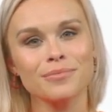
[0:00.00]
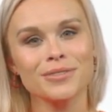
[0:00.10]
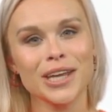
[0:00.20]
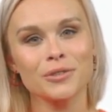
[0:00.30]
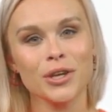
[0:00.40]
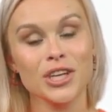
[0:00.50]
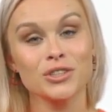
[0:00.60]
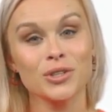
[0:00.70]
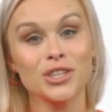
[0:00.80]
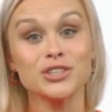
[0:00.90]

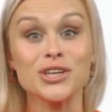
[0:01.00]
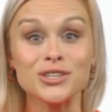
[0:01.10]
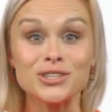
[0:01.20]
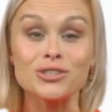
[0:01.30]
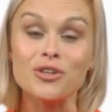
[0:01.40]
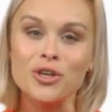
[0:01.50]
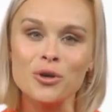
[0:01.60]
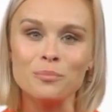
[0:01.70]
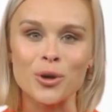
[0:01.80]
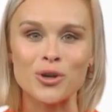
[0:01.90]
Congratulations,
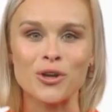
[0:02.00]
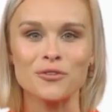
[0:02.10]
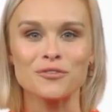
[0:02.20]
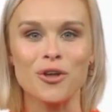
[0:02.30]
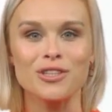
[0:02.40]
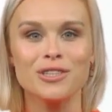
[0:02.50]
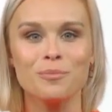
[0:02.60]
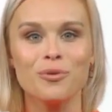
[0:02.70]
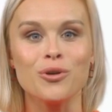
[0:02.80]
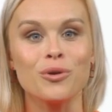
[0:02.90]
you built your first
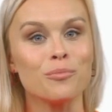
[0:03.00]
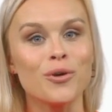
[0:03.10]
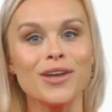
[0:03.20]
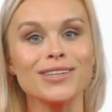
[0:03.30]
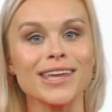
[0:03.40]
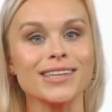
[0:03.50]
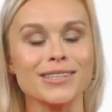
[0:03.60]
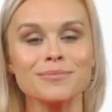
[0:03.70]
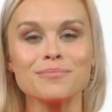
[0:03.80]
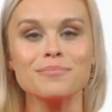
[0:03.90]
approval process.